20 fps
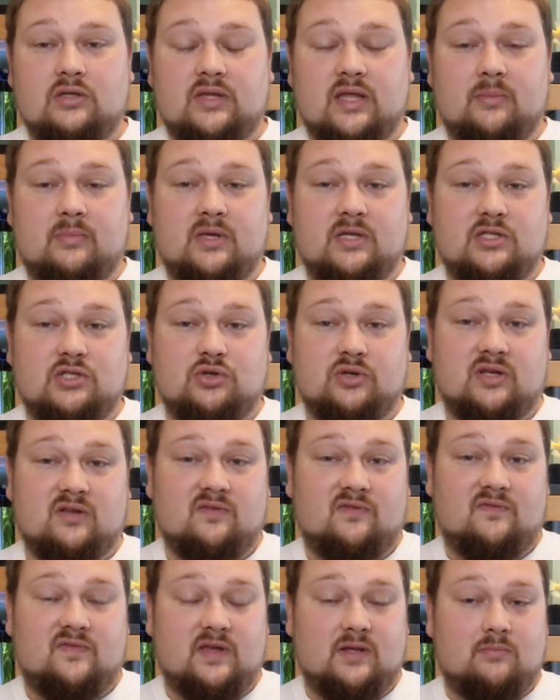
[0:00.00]
that means you can
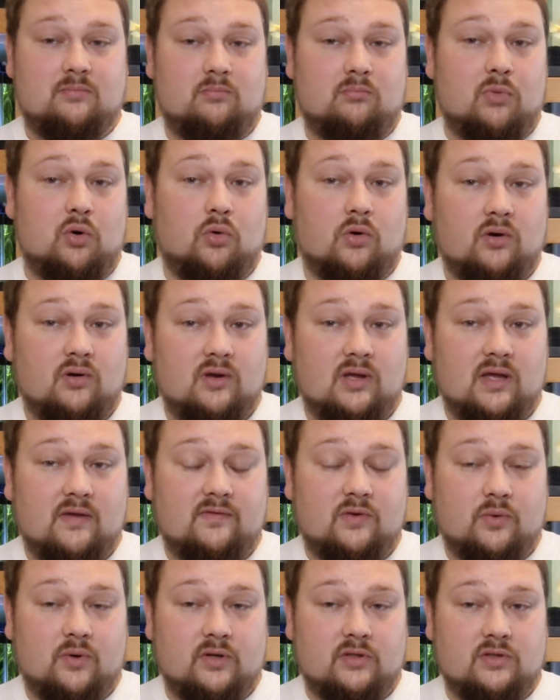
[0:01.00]
feed more
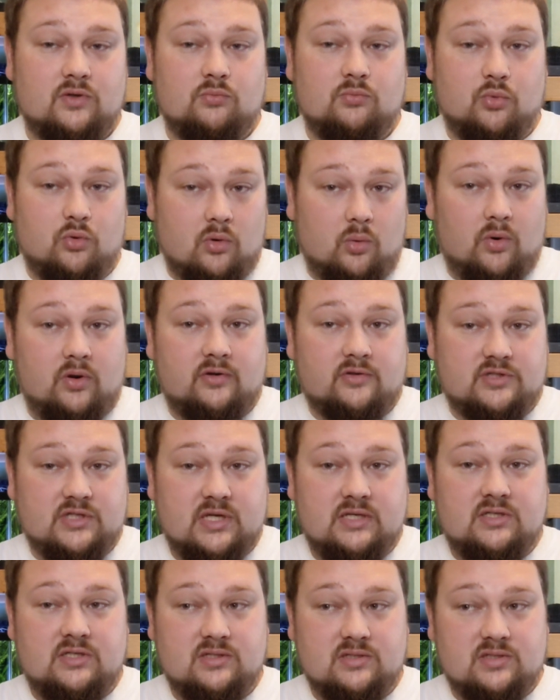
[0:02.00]
if you want to do more water
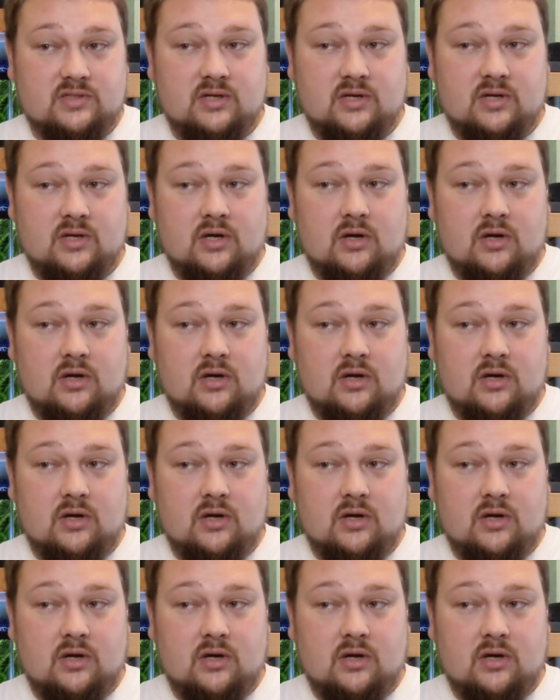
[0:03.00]
changes,